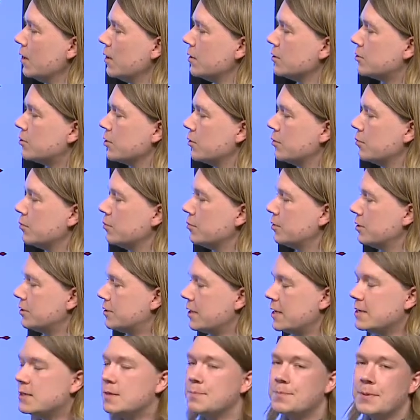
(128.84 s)
So the
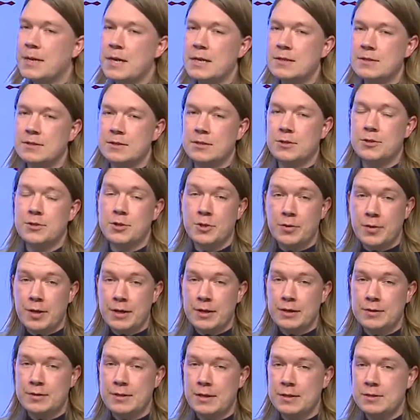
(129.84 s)
database is a
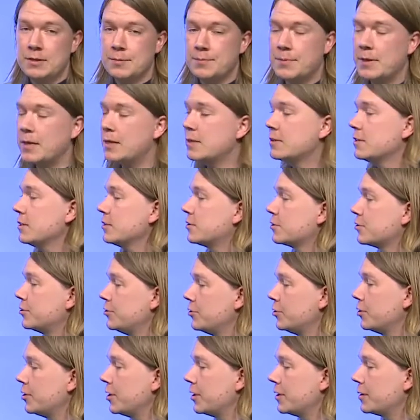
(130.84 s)
curated database. It's
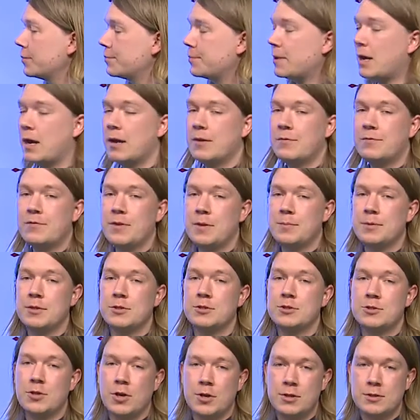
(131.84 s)
curated by Flemming
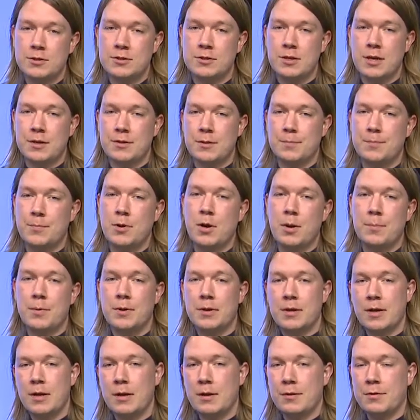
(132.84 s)
Schøjts at the
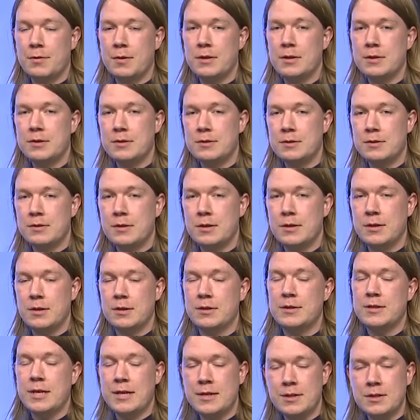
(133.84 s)

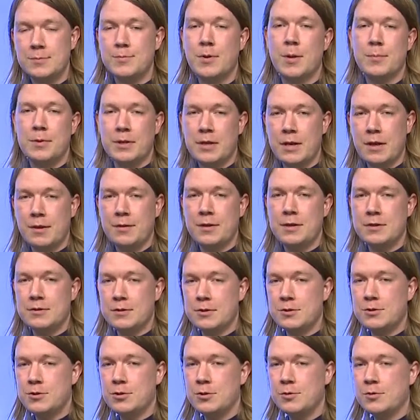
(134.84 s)
Danish Public Health
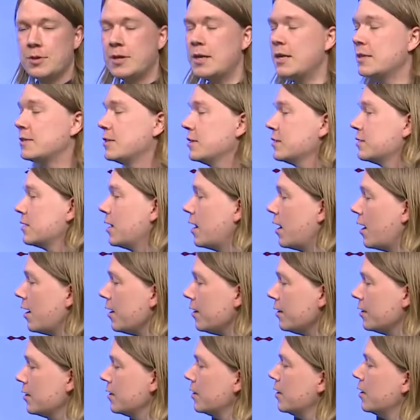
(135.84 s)
Institute,
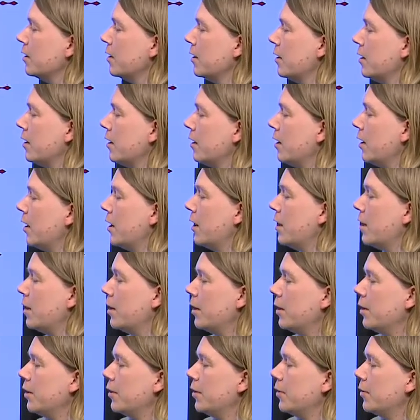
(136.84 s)
SSI.
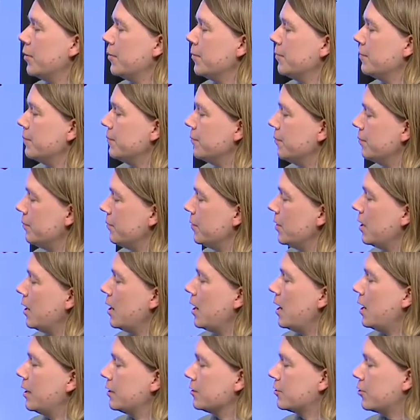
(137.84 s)
And
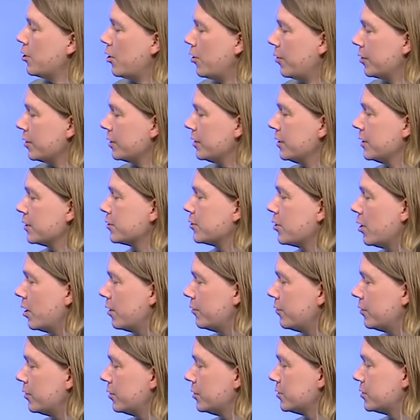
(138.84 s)
currently it
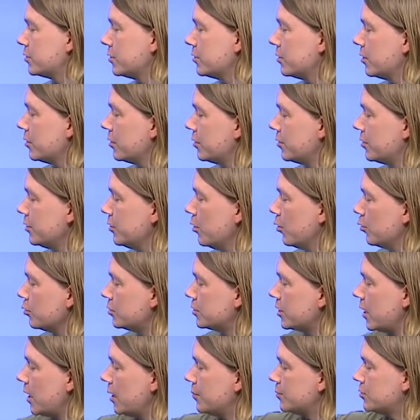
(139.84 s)
covers the O
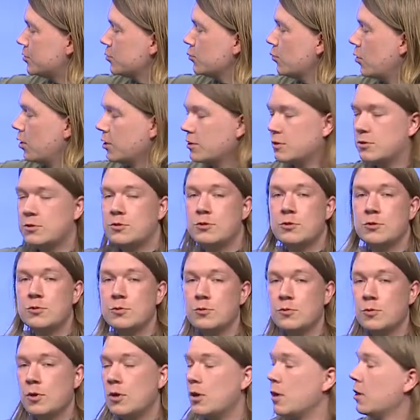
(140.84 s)
types 1
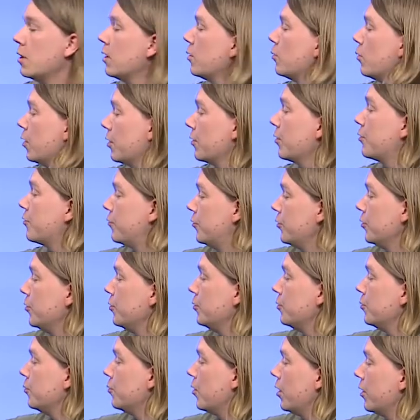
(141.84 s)
through
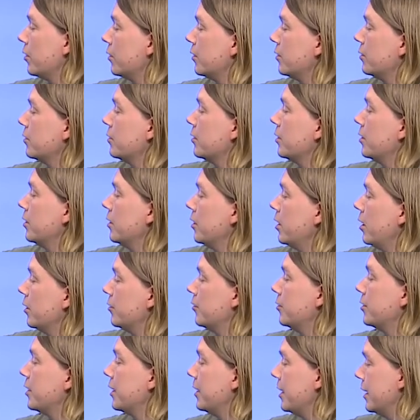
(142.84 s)

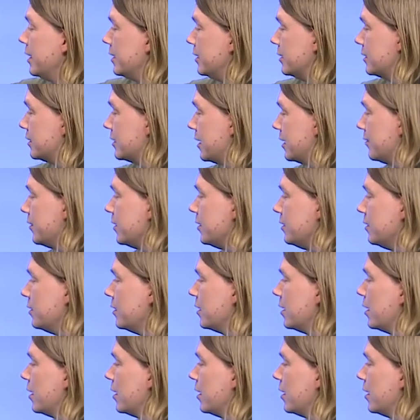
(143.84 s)
187,